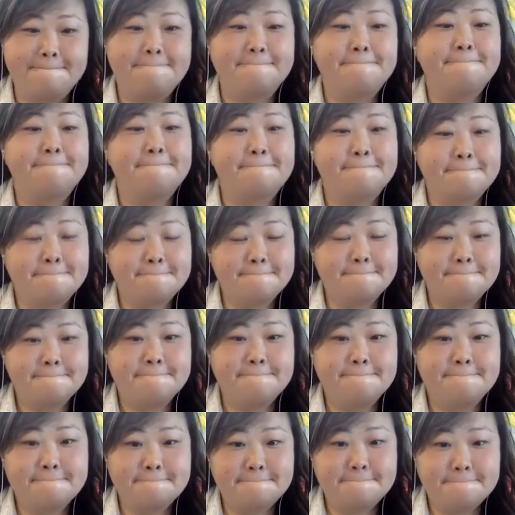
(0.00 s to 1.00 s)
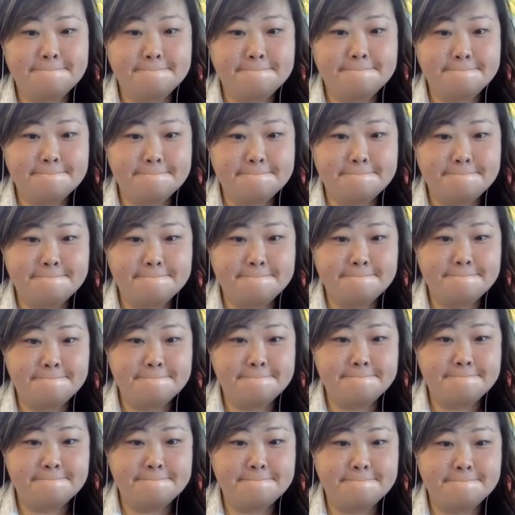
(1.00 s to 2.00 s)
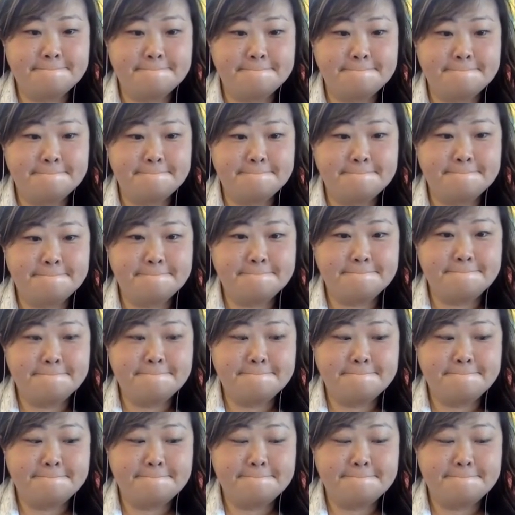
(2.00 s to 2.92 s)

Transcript: (silent)